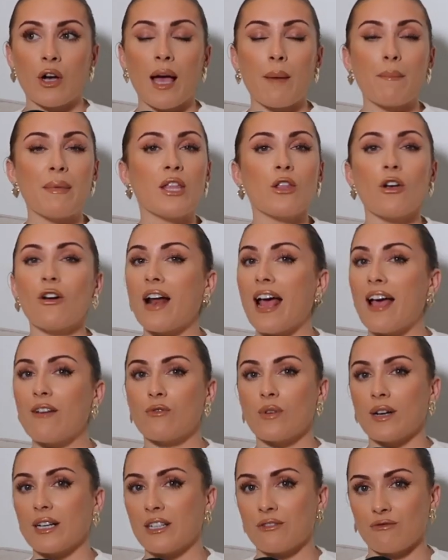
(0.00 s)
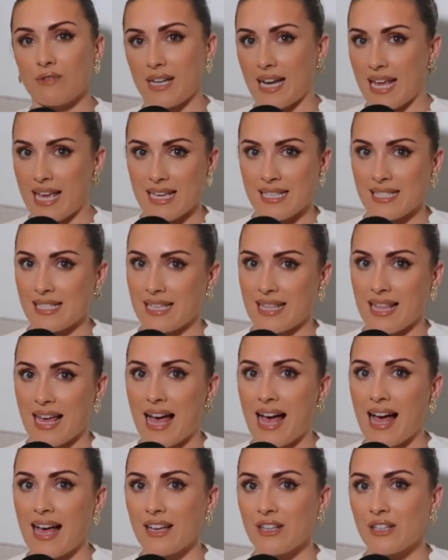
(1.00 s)
I mean, not everyone can relate to
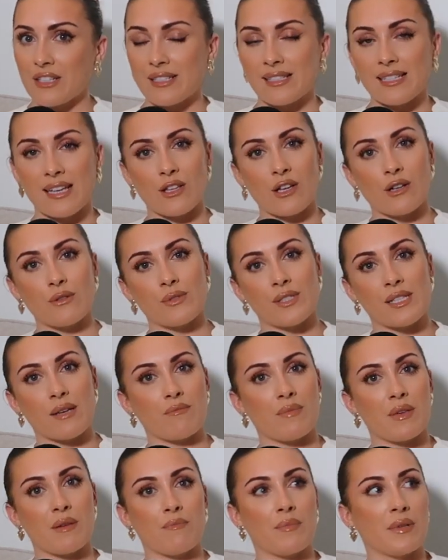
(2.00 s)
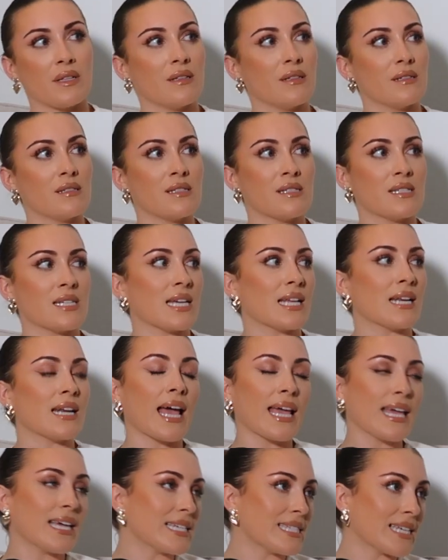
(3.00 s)
that, because I know some people still
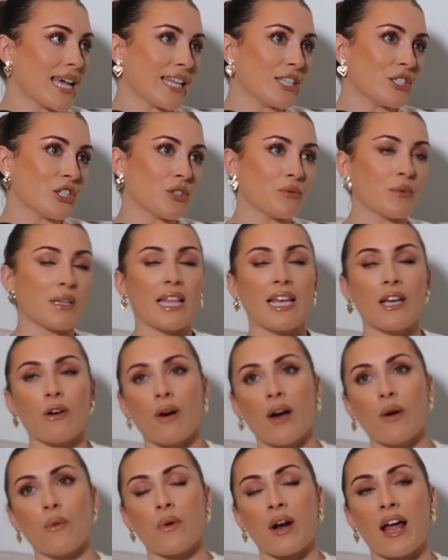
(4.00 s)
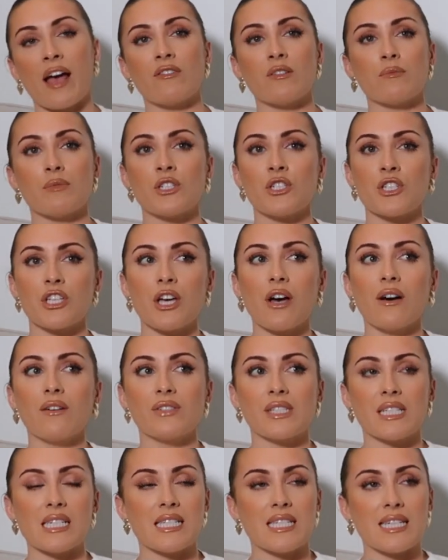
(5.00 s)
like attention when they go out wherever, but she
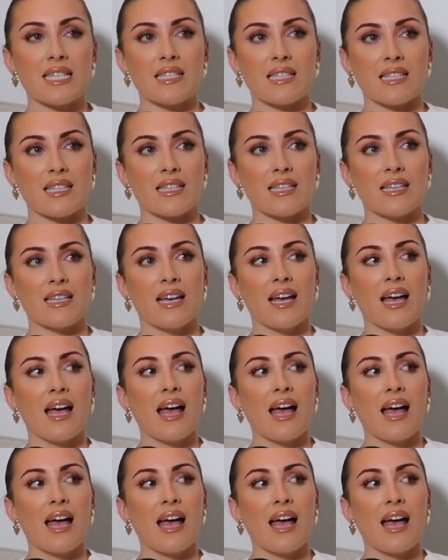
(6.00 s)
obviously didn't.